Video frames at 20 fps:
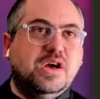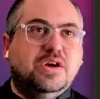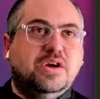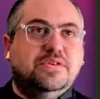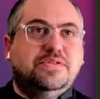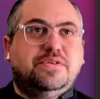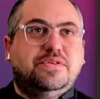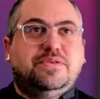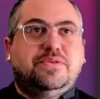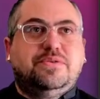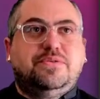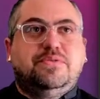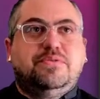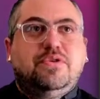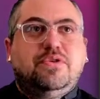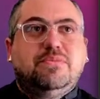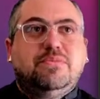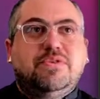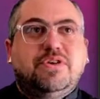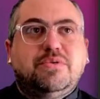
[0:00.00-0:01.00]
So
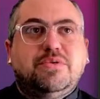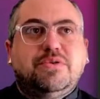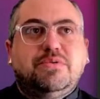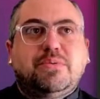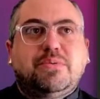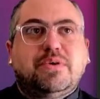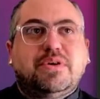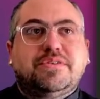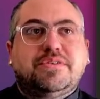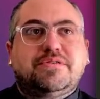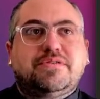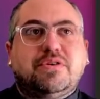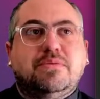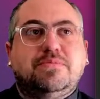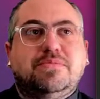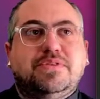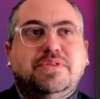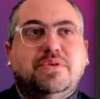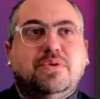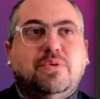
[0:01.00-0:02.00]
normally when we run a script,
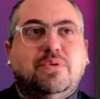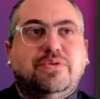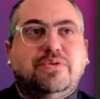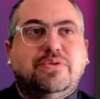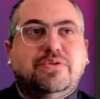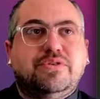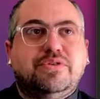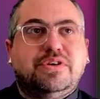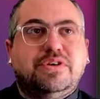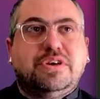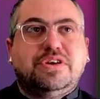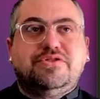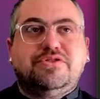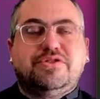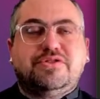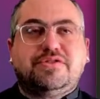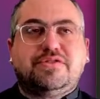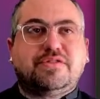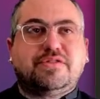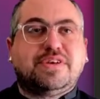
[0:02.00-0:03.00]
the order, it
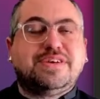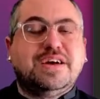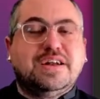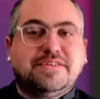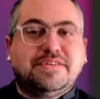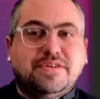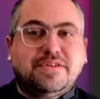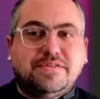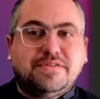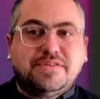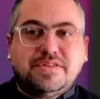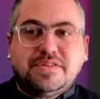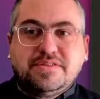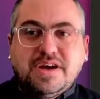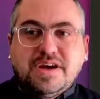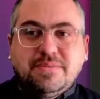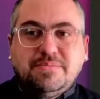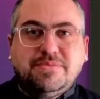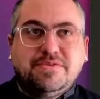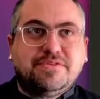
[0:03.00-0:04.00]
just kind of starts at the
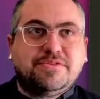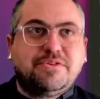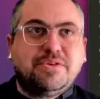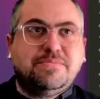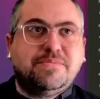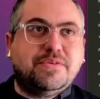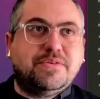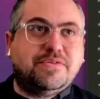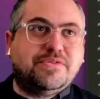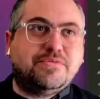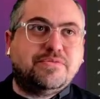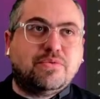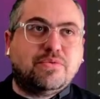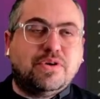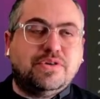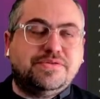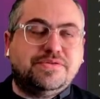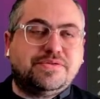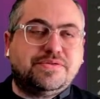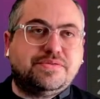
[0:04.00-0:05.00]
top of the script and just
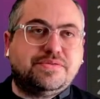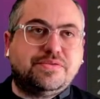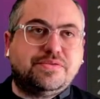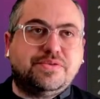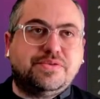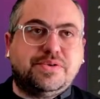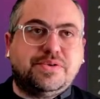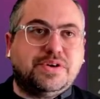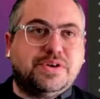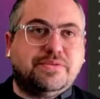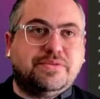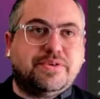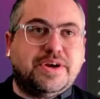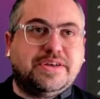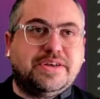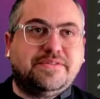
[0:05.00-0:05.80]
runs through it, right?